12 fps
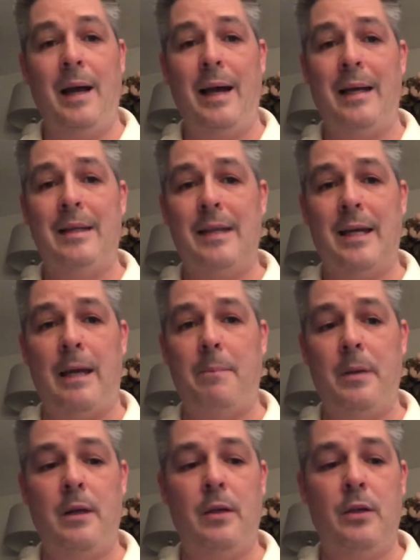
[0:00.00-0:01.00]
Handicap
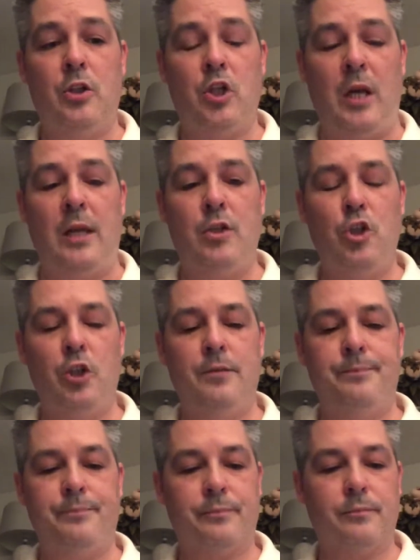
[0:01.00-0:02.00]
Challenge,
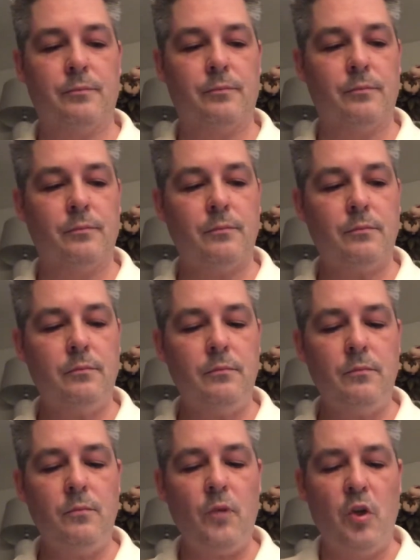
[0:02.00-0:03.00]

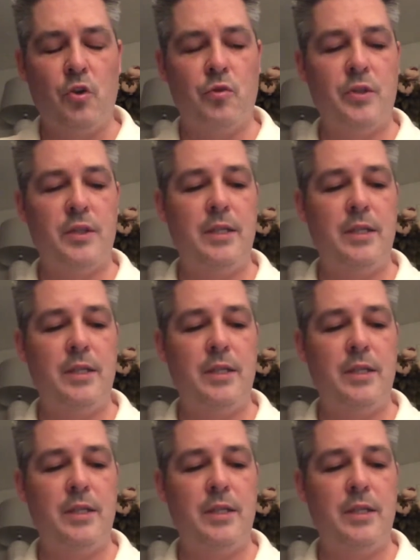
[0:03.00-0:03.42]
which was a